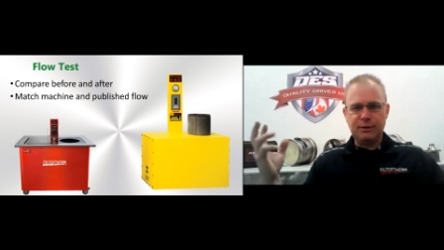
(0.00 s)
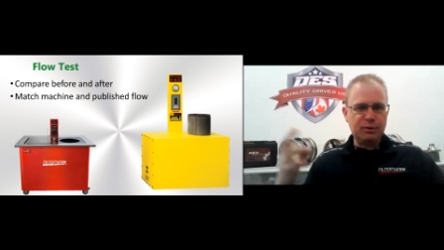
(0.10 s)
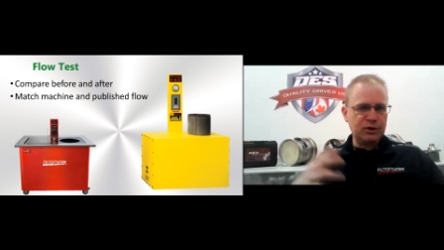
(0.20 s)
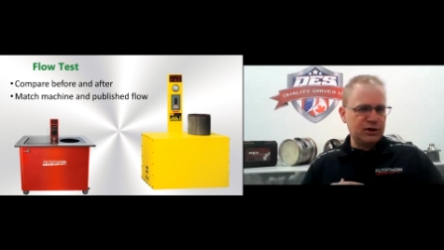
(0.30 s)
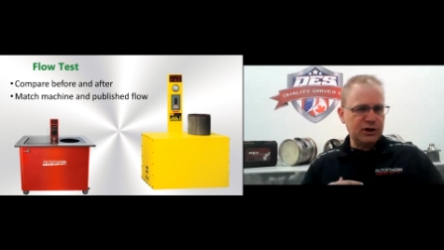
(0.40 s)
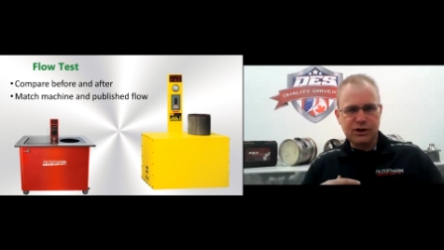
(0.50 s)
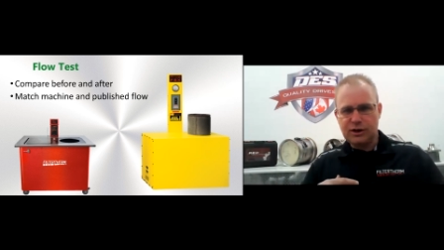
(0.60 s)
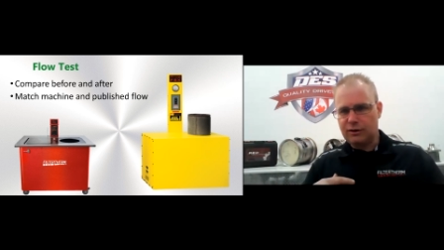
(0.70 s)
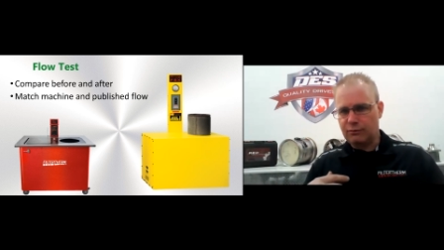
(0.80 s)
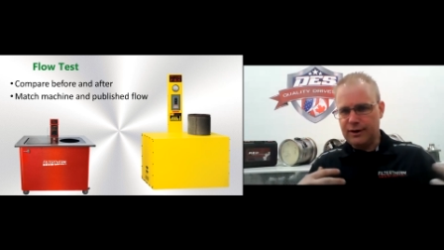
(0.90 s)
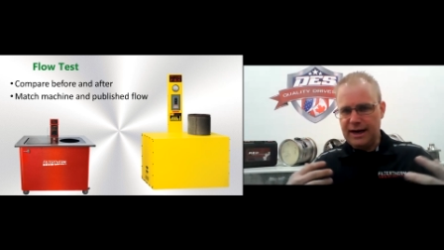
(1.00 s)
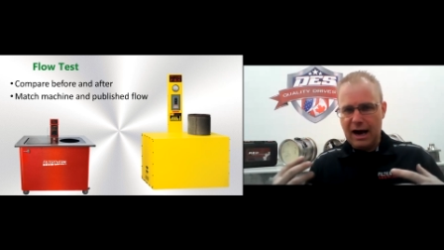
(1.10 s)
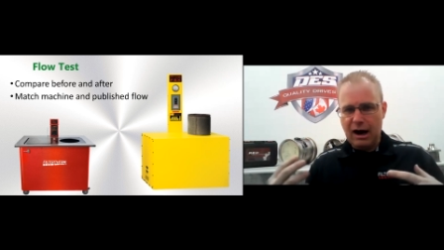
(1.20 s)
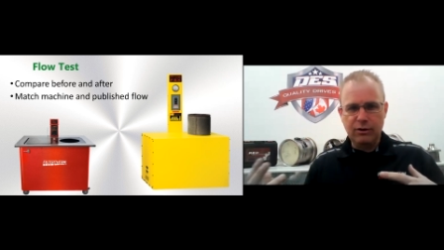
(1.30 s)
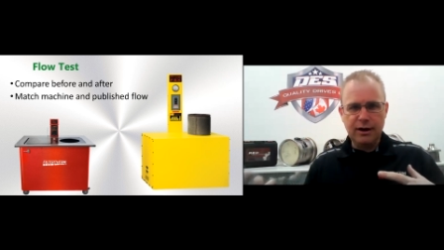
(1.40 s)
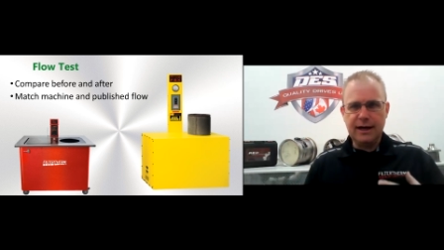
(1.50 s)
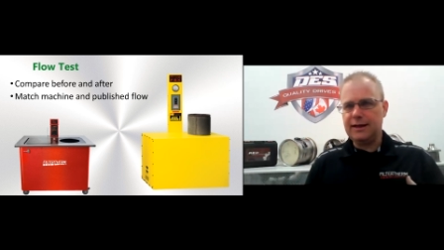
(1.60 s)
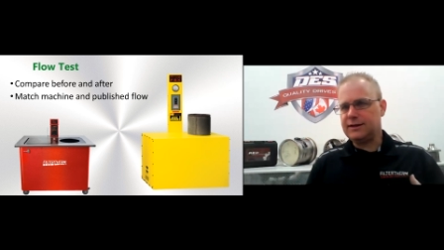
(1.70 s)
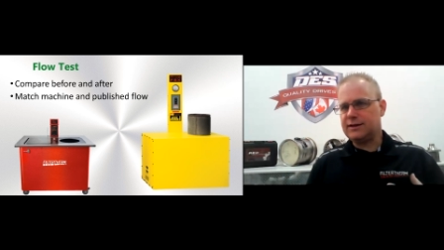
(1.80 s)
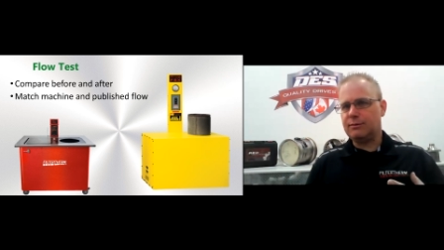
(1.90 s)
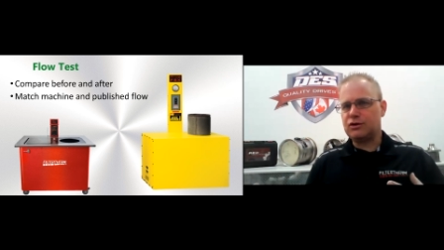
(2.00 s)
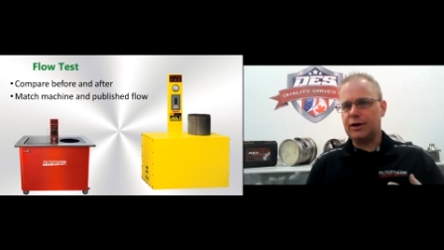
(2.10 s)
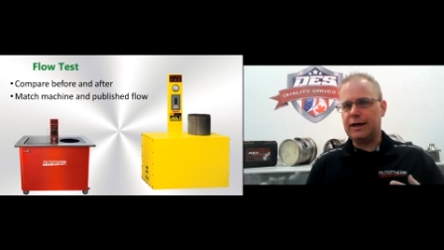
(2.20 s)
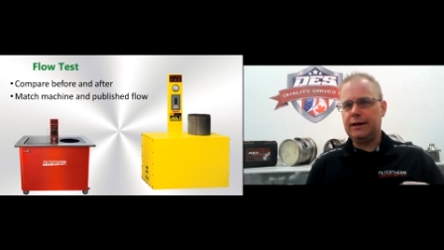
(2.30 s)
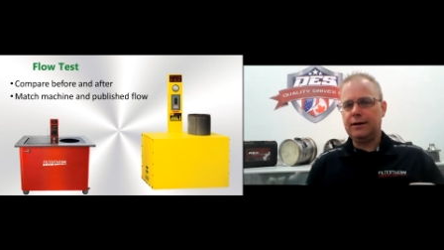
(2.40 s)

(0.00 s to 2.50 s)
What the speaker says: the precision of the readout, and the substrate.